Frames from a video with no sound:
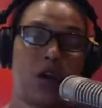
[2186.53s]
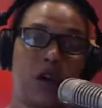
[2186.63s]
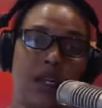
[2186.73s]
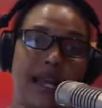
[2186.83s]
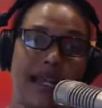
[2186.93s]

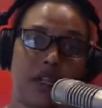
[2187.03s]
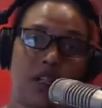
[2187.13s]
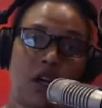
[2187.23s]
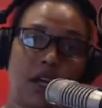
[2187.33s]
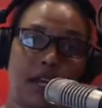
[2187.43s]
or 9
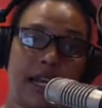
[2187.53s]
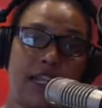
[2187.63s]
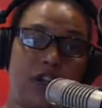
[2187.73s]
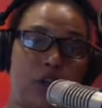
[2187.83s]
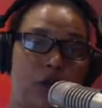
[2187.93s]
o'clock,
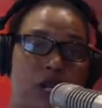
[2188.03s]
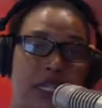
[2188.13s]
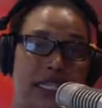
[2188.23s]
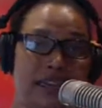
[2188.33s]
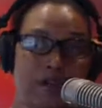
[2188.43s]
and you're going to want
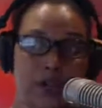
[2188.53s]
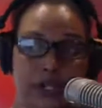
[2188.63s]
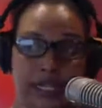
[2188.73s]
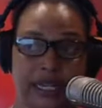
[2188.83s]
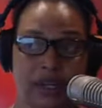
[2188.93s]
to leave
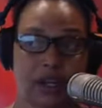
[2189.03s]
early.